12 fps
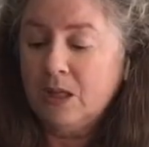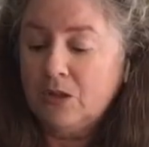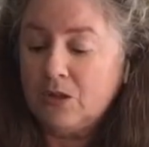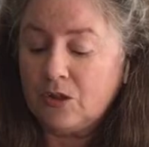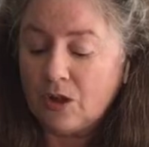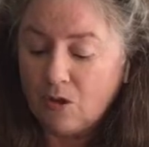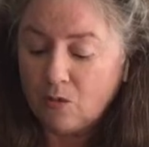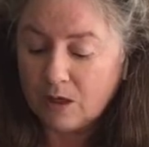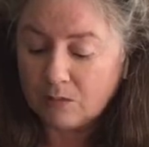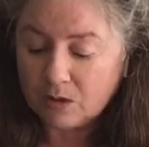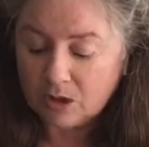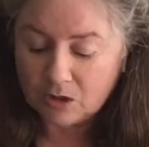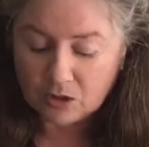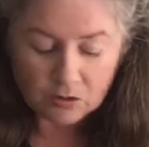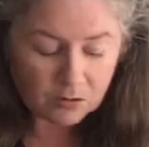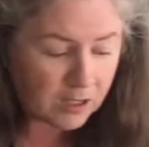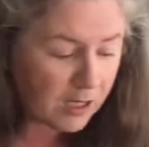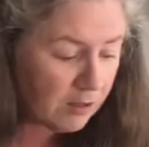So what I'm going to
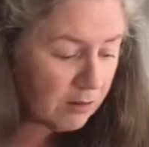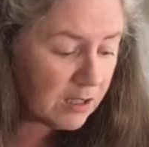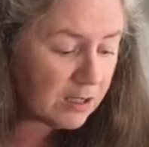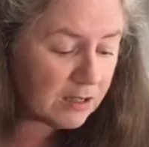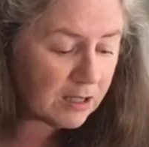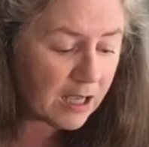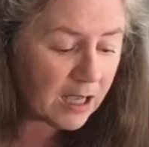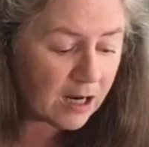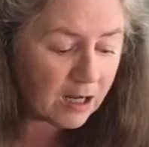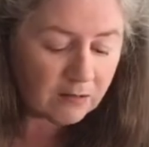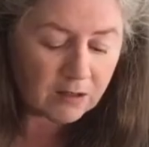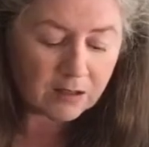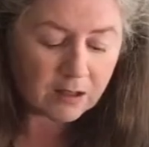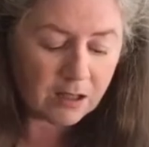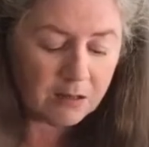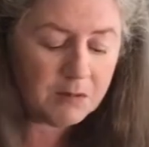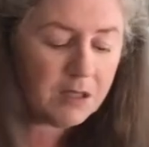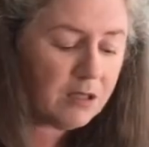do now is that I've got the
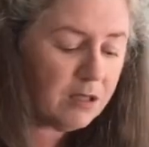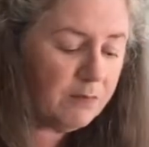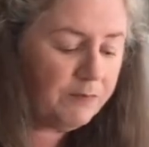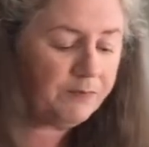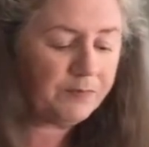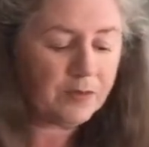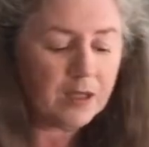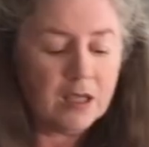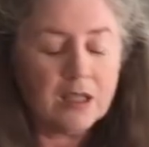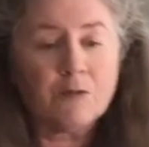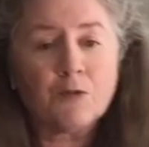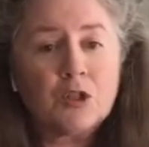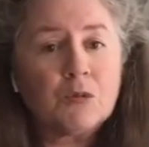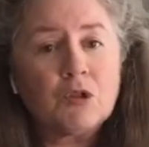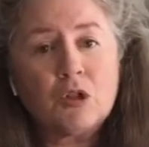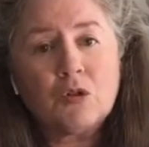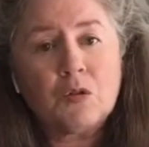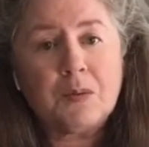lemons. The first thing we're
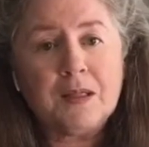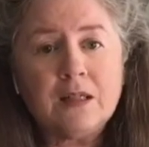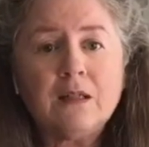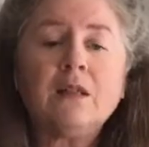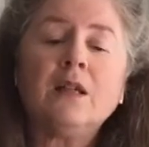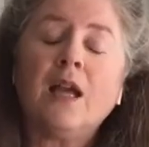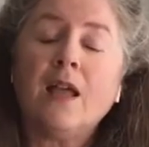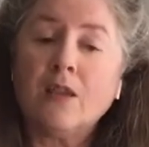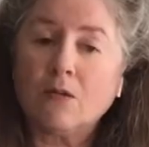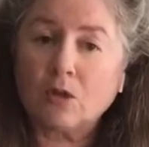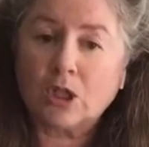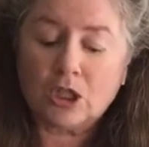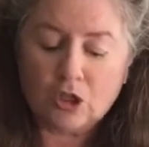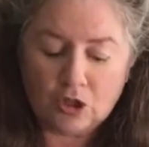going to do is peel, and then we're going to